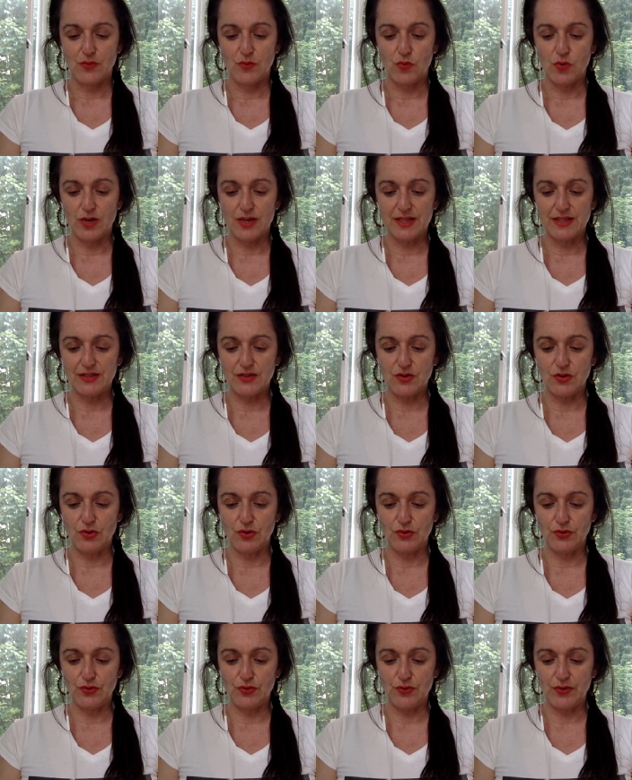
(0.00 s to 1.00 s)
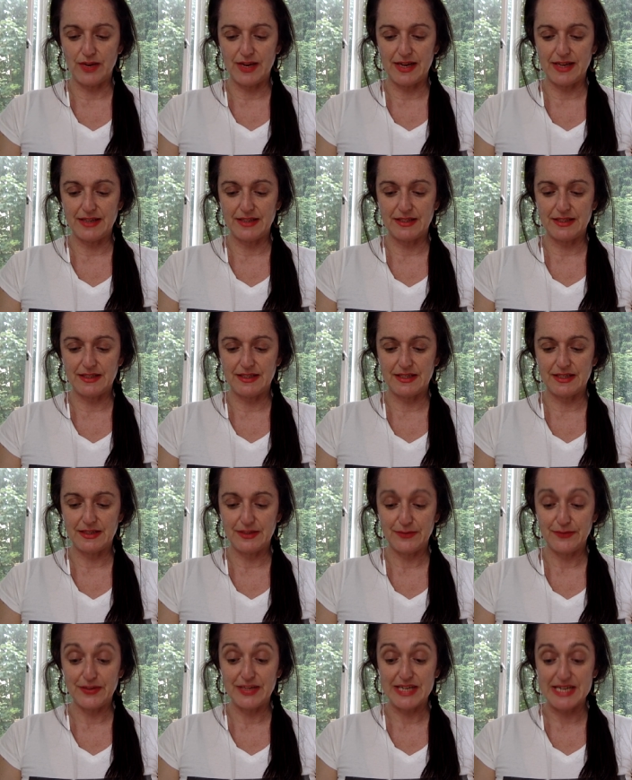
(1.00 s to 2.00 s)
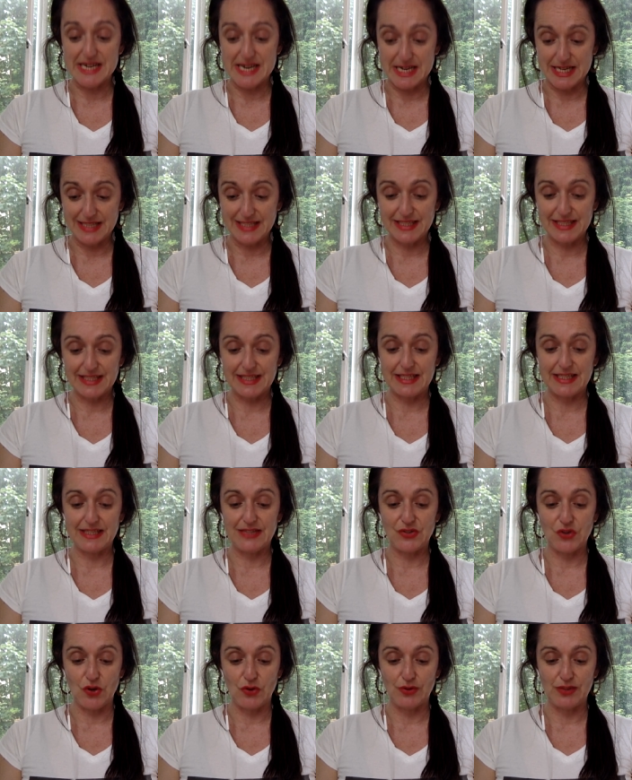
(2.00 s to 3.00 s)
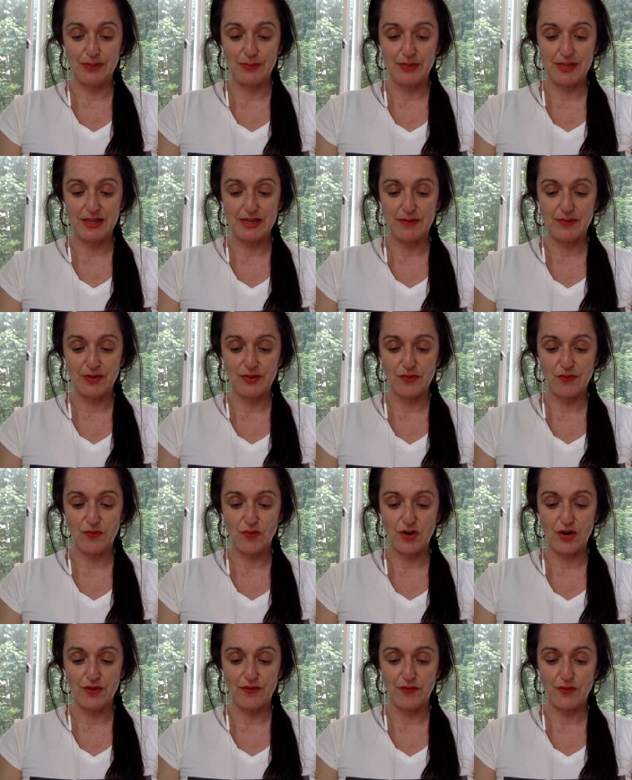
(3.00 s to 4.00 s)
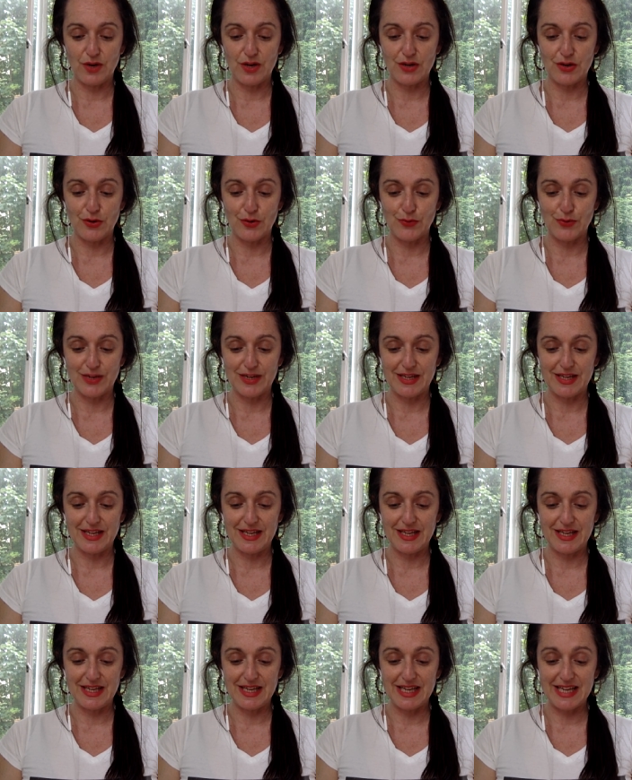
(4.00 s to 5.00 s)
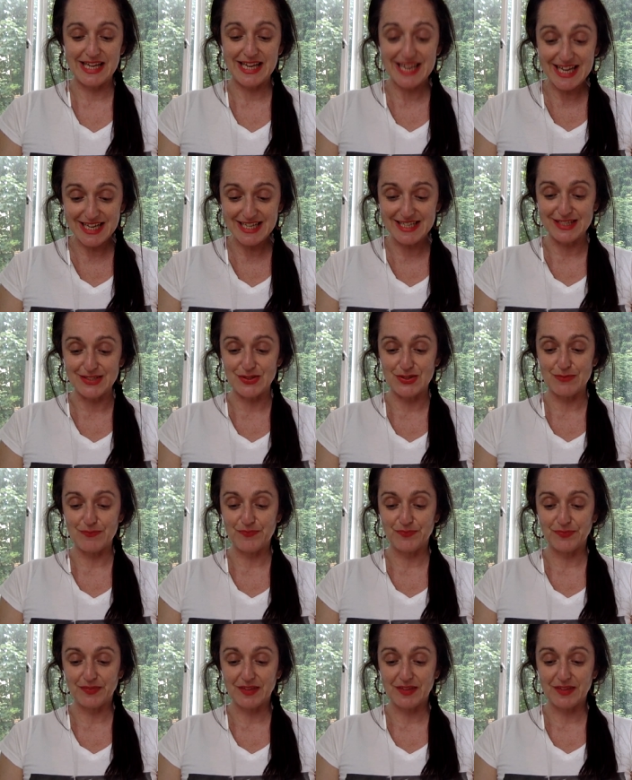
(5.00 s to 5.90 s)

What is called creativeness is only becoming aware of what already is.